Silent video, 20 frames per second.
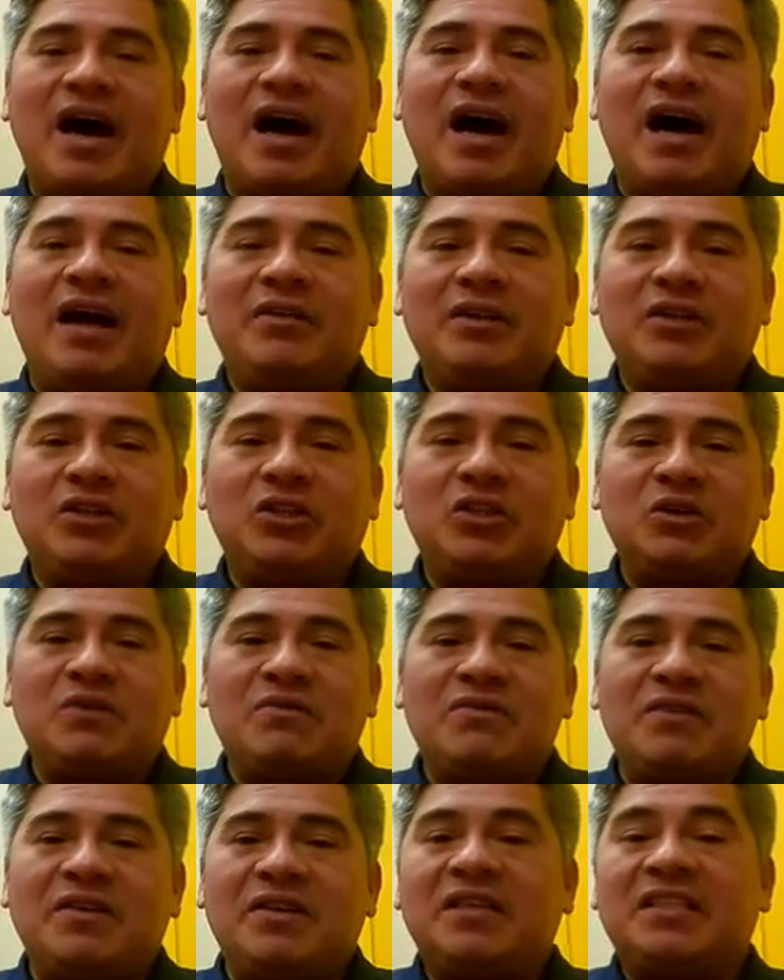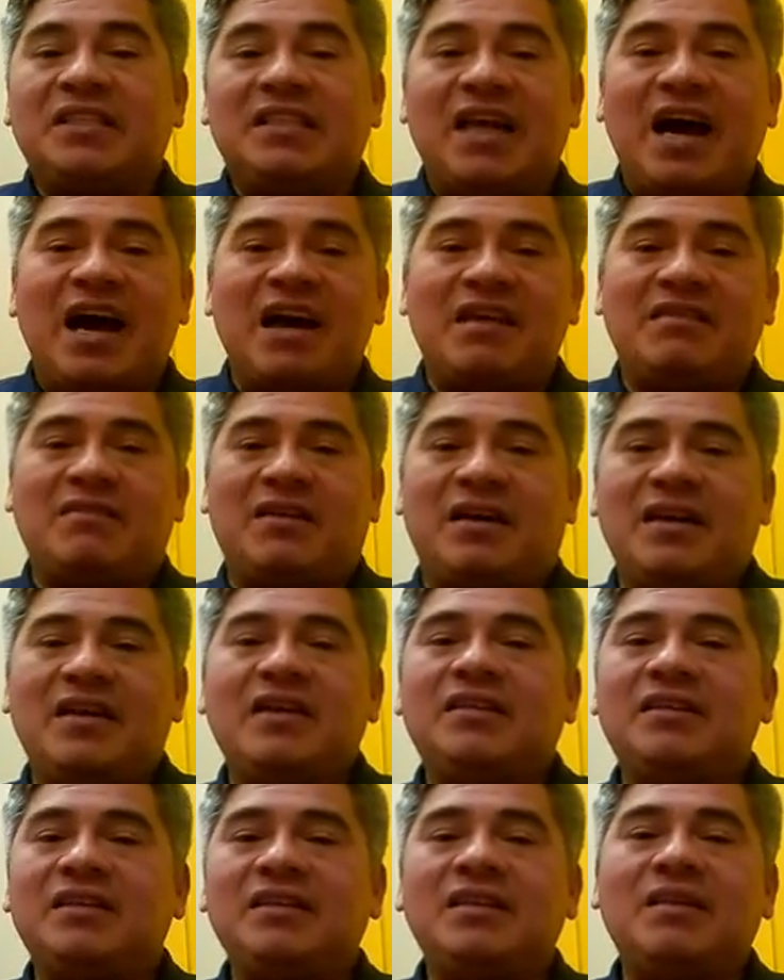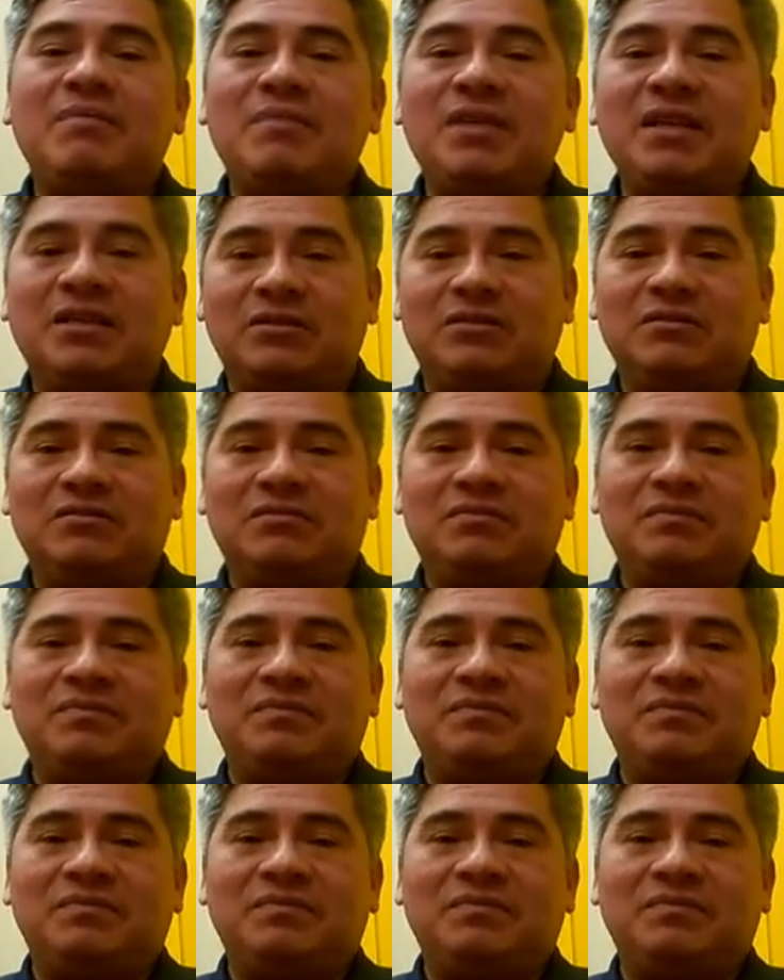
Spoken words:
And the truth is neither, it's in the middle.